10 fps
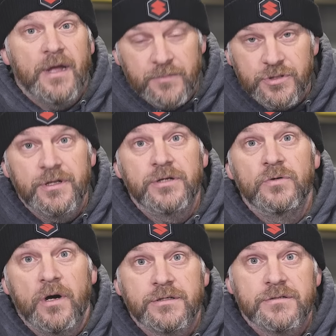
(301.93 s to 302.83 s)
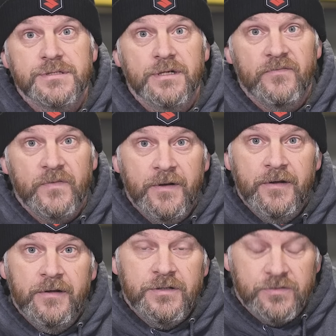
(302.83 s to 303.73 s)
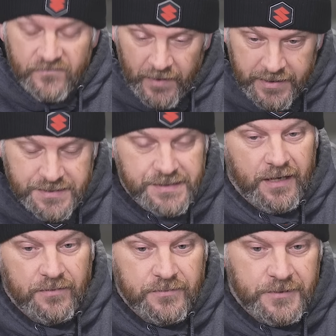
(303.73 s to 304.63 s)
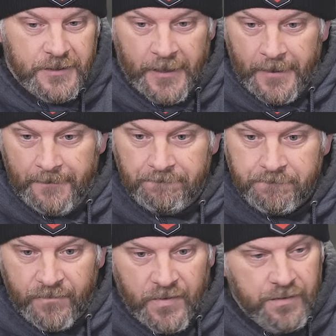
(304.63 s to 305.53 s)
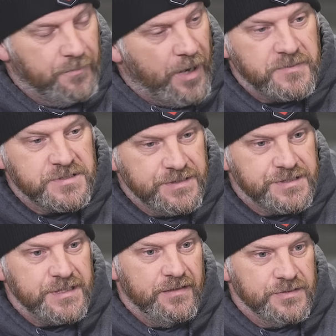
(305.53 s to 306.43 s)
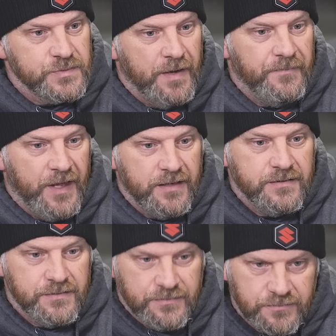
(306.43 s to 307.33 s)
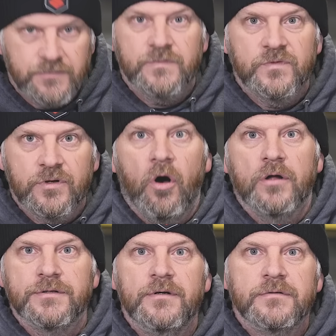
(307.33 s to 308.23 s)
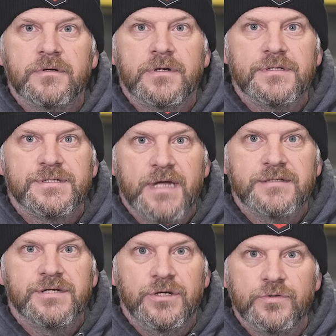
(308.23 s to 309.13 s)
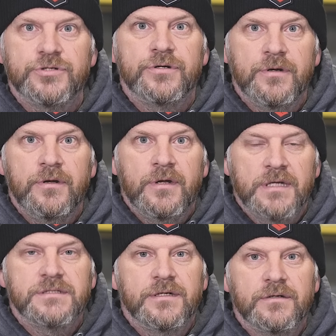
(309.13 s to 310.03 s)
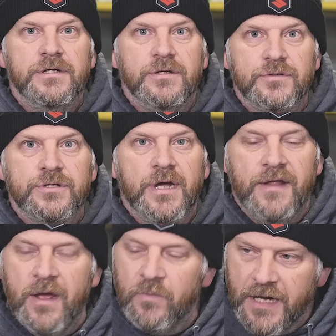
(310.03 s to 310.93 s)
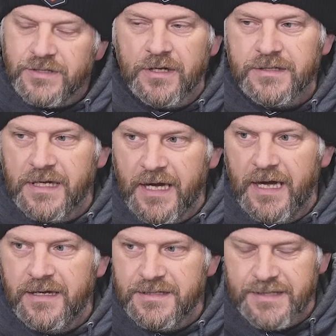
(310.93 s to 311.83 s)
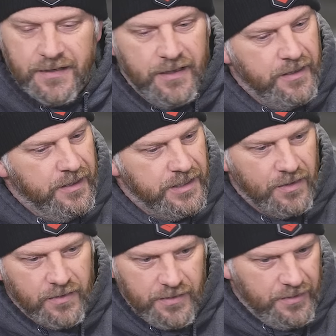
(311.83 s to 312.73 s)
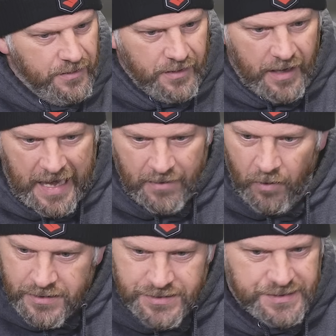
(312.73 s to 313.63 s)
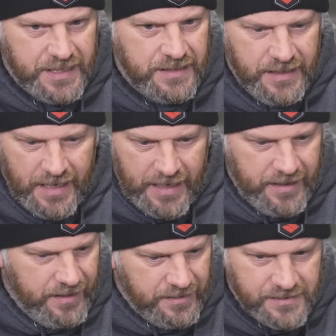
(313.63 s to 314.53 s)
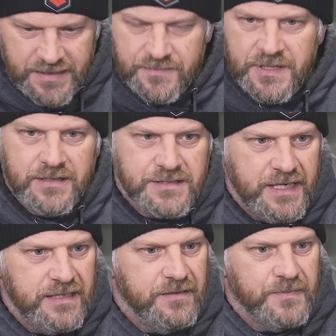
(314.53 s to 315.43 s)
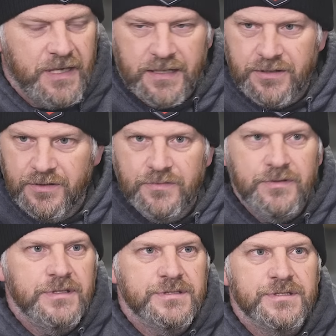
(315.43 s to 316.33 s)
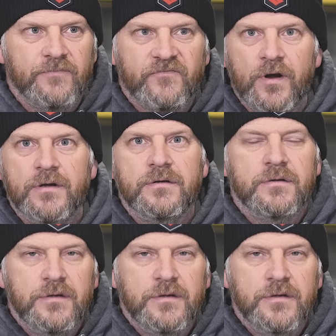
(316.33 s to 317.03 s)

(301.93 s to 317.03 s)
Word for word: I'm sure they do watch our stuff to invite us down. Um, props to the sales rep that called. because that's huge. That's literally huge. And, and when I talk to that guy, he's like, you know, I watch this Andy guy and he seems like a stand-up kind of dude, and he's up front,